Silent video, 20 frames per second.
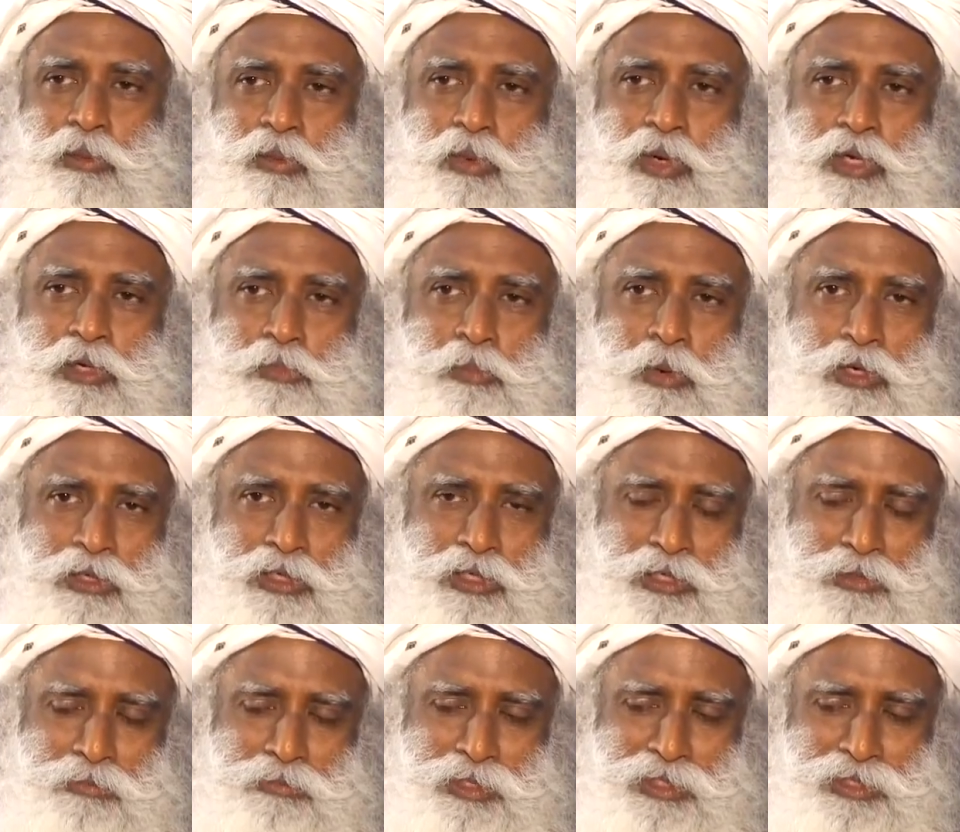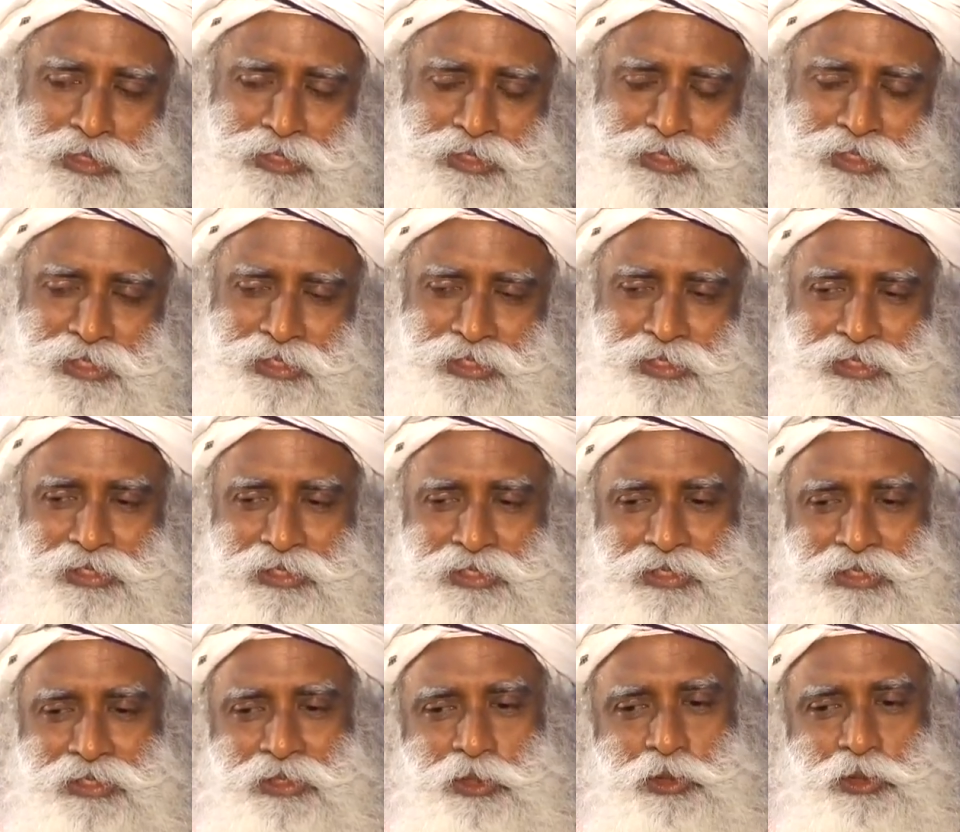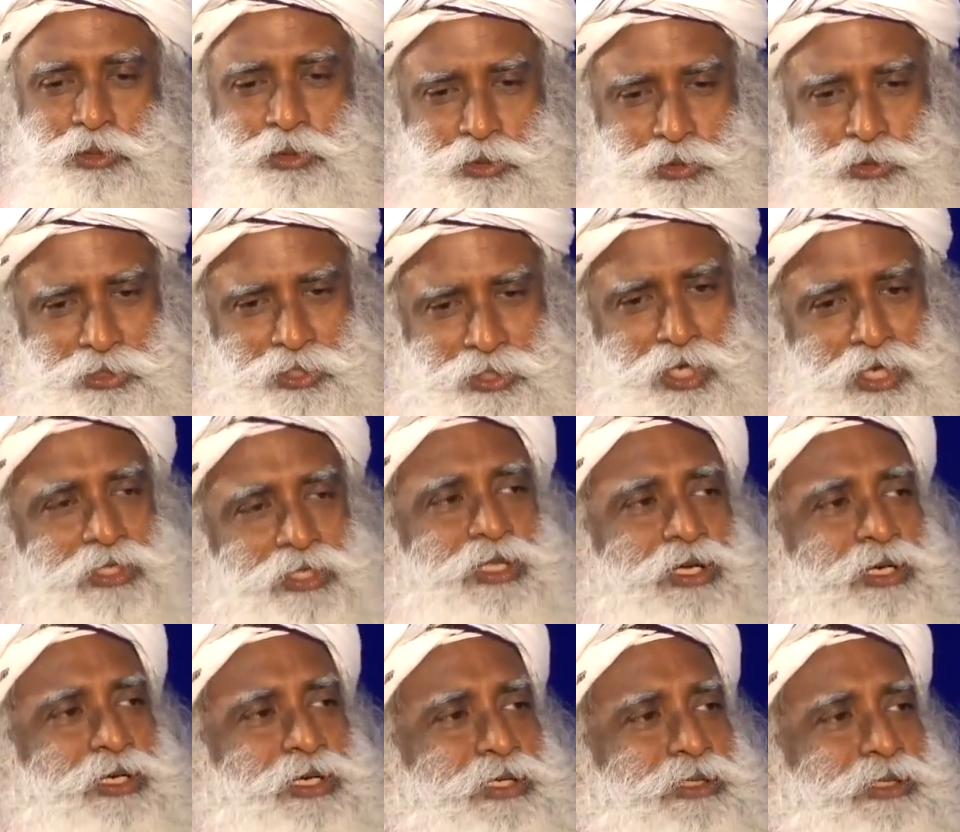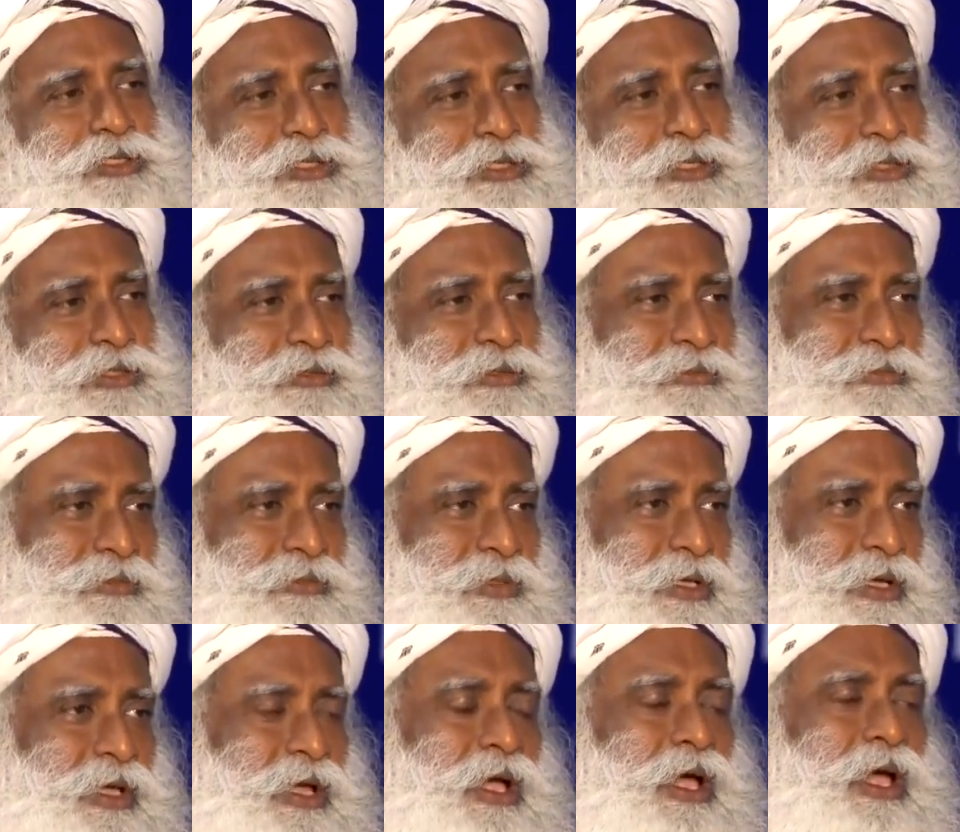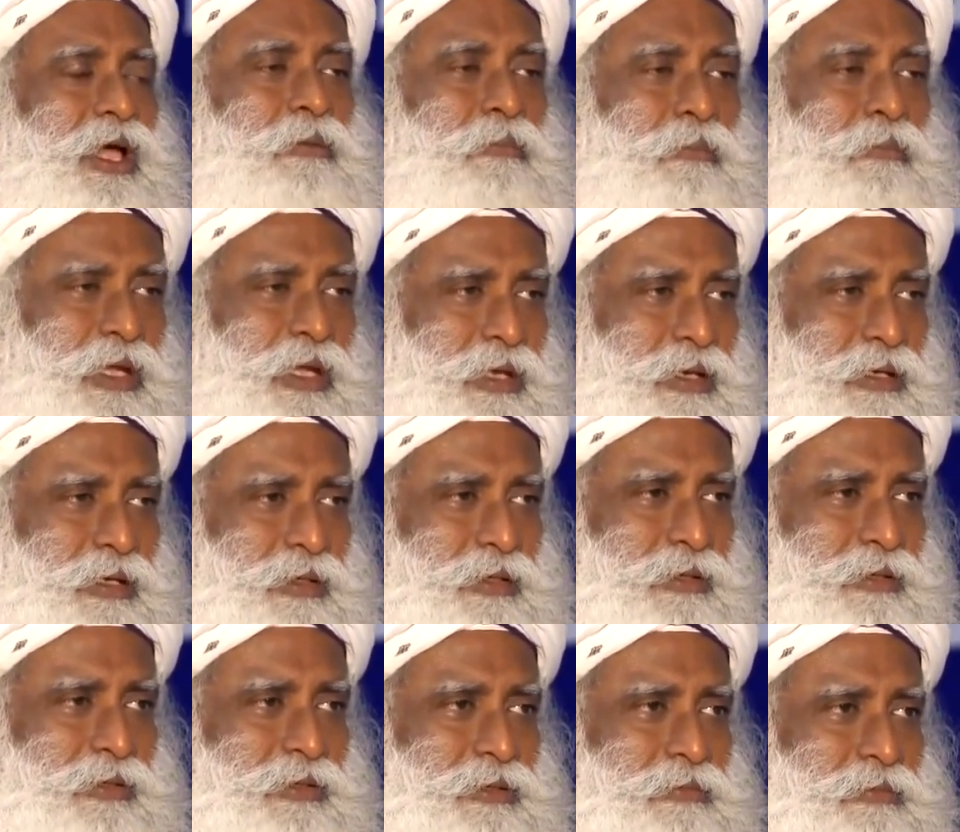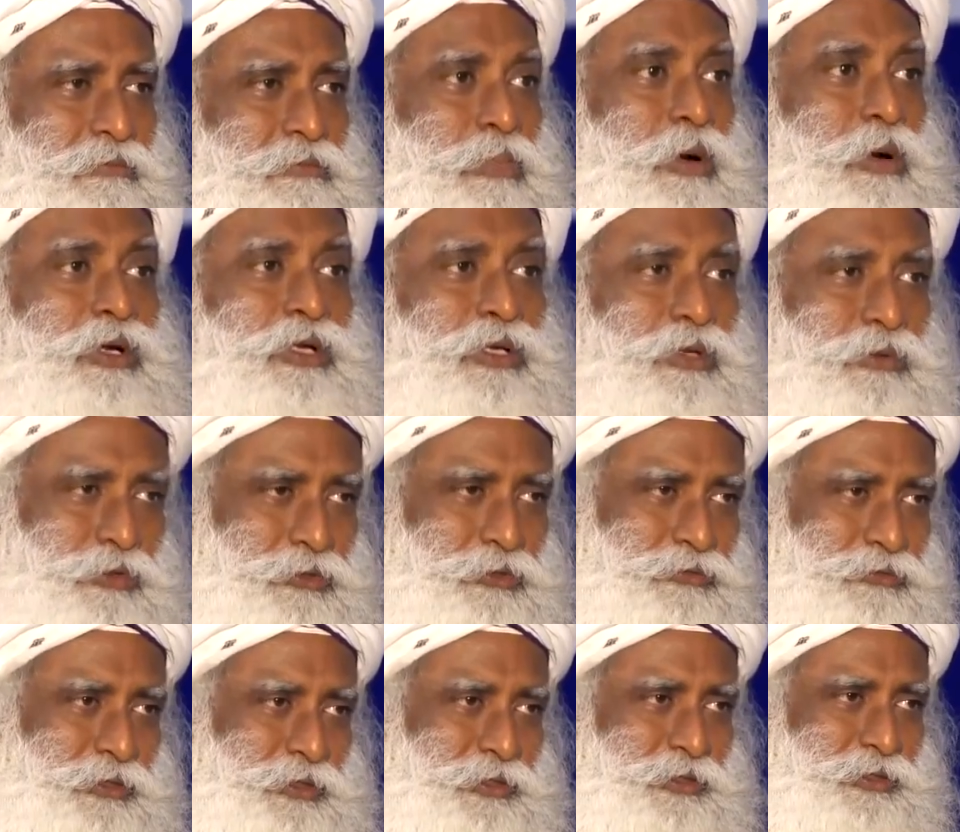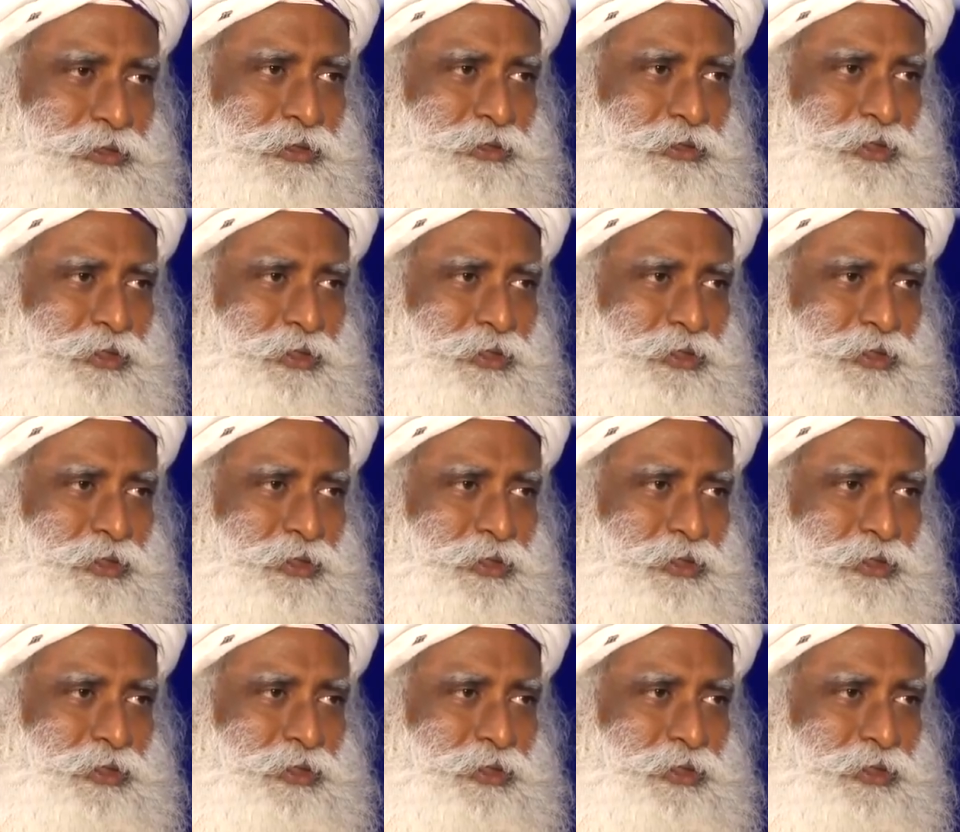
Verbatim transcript: What pottery means is, you dug the earth and made pot out of it.